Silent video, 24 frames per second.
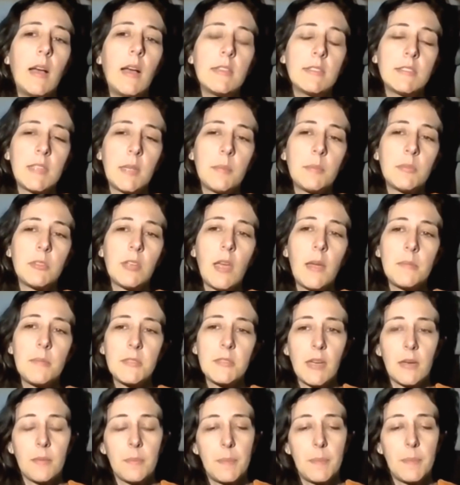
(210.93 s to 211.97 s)
Sometimes
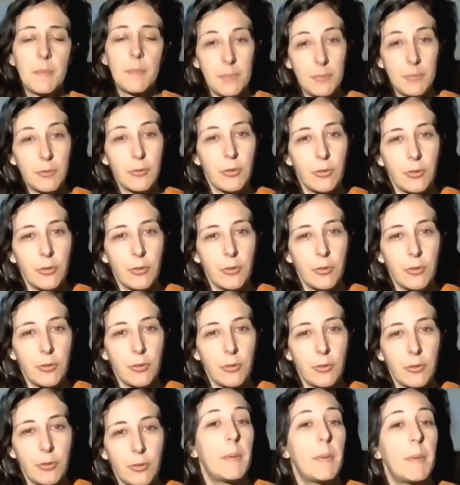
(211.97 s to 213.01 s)
young people could
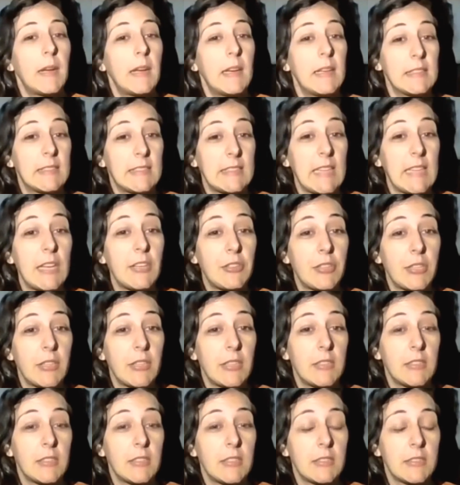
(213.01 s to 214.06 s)
actually drop it in a
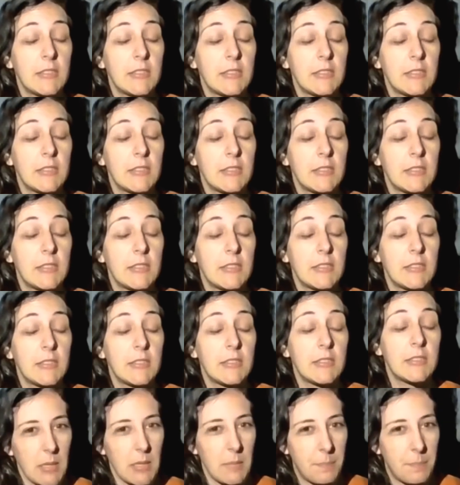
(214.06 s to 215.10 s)
sentence, and that's actually
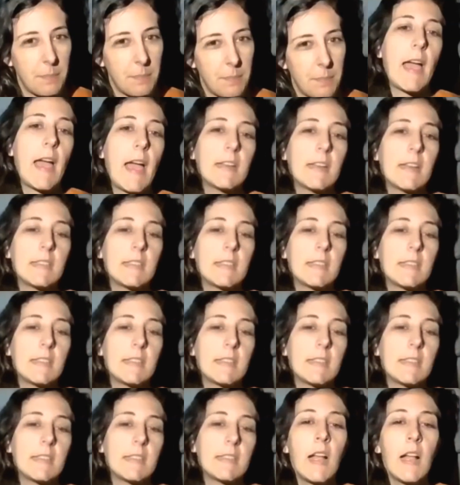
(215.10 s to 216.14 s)
a big red
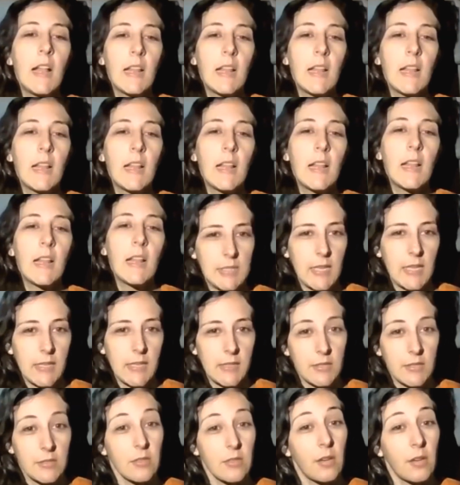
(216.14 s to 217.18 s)
flag to say, let's
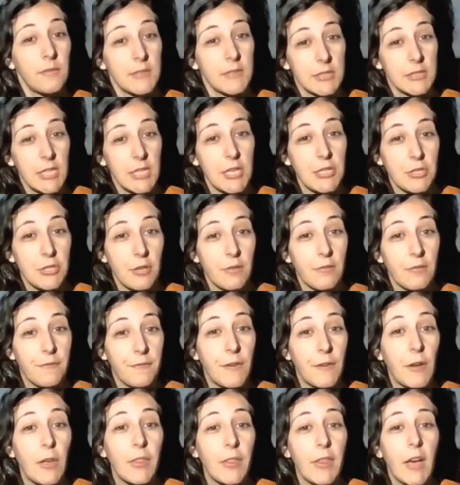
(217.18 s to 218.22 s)
take this conversation
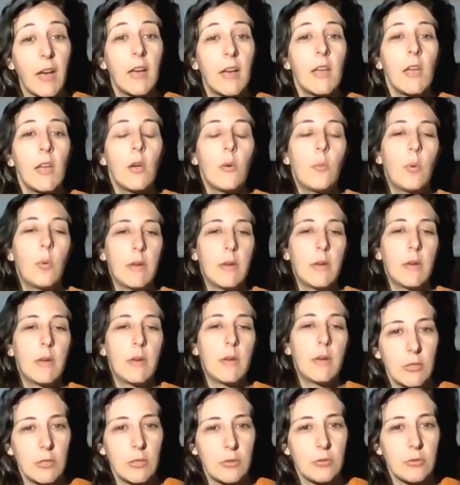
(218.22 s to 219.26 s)
further. What else
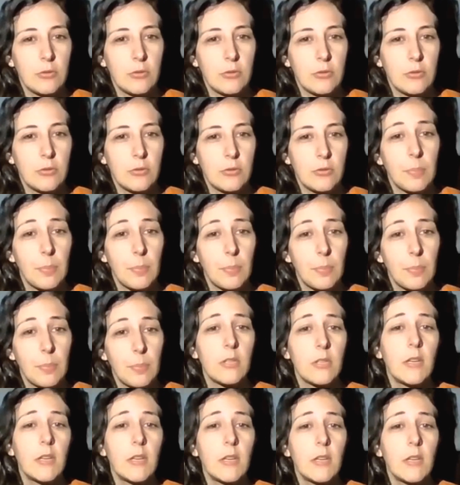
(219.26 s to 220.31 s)
could we do to
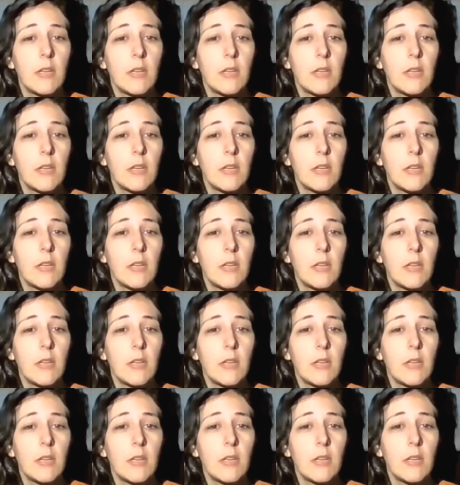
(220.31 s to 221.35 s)
support you? And I
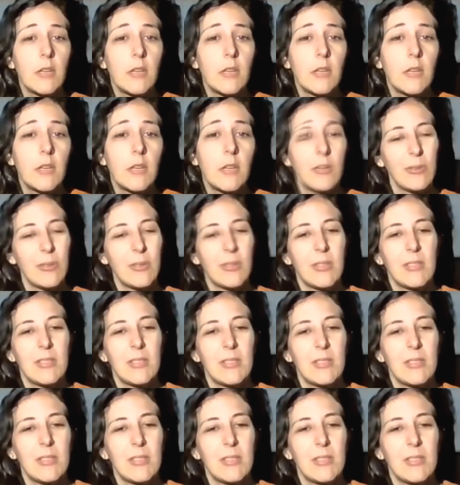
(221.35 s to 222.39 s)
know that's taboo
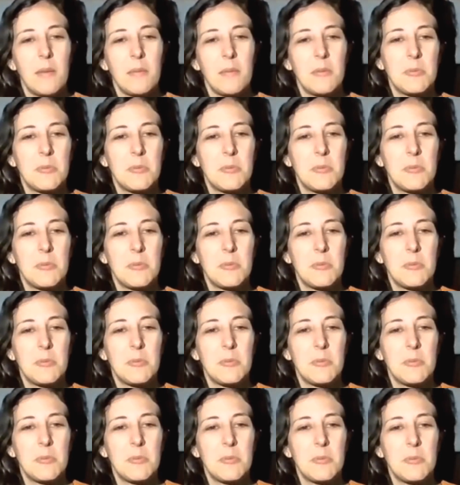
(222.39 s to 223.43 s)
because sometimes people
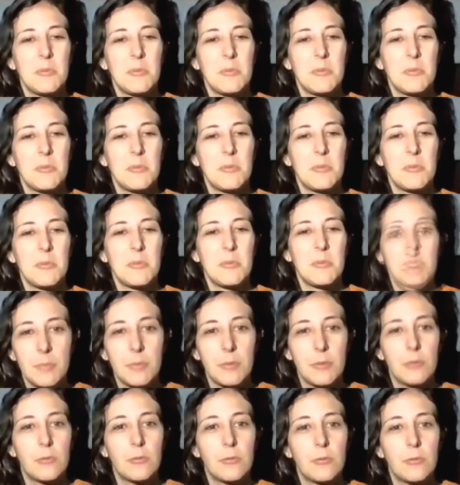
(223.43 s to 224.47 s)
are not very
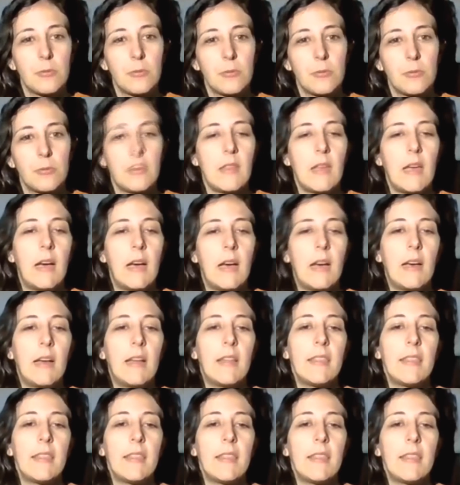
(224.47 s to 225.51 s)
comfortable with
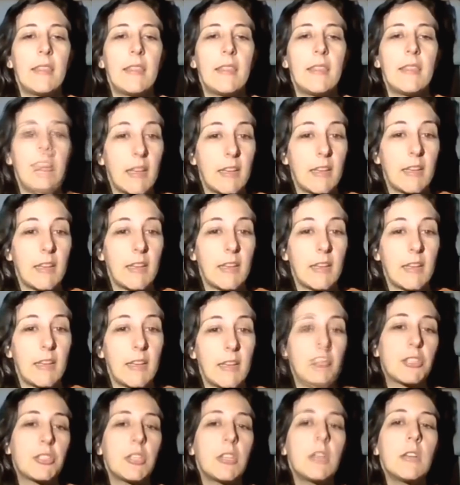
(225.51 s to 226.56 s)
having that
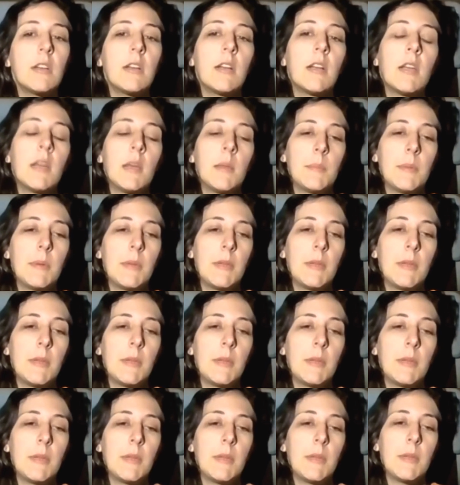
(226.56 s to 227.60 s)
discussion, but the
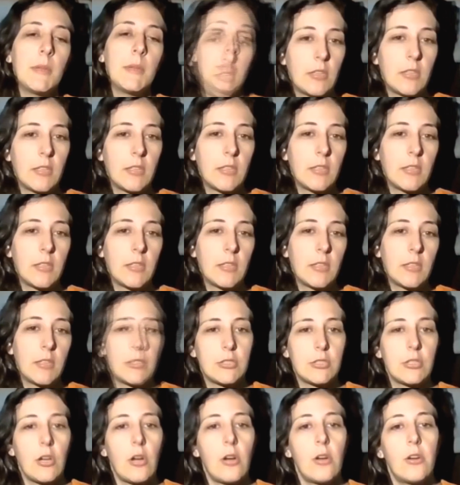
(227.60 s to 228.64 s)
research certainly
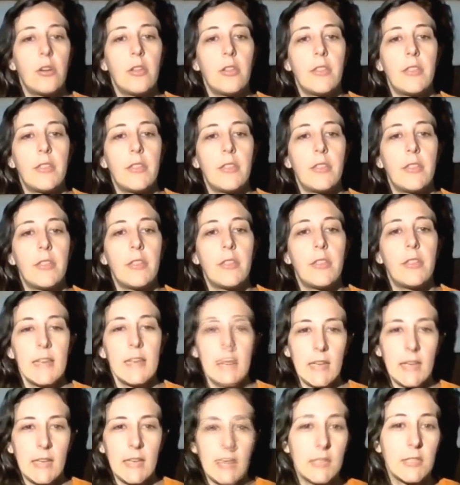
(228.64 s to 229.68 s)
does show that
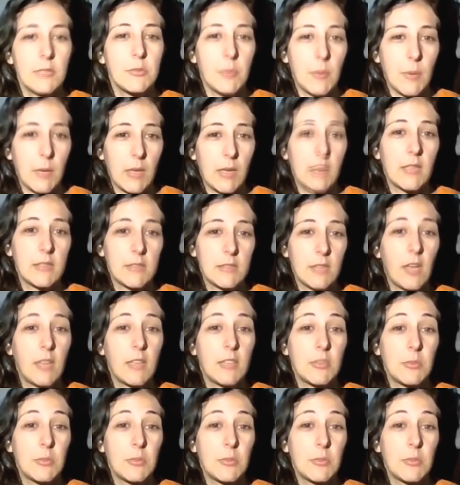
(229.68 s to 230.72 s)
it is one of the
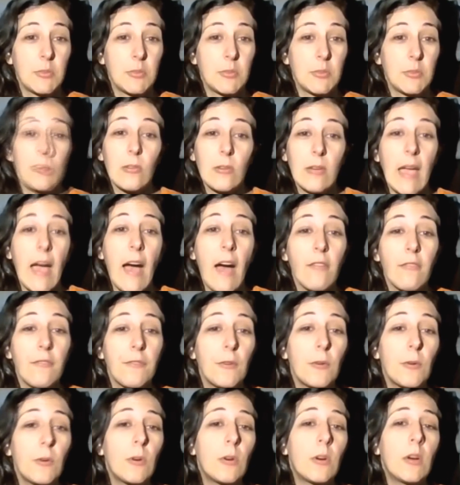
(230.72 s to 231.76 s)
signs we need to look out
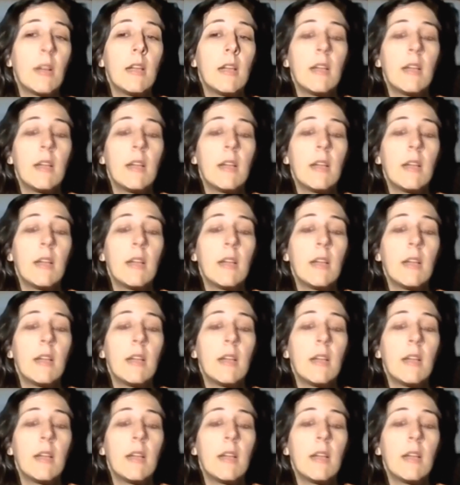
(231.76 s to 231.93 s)
for.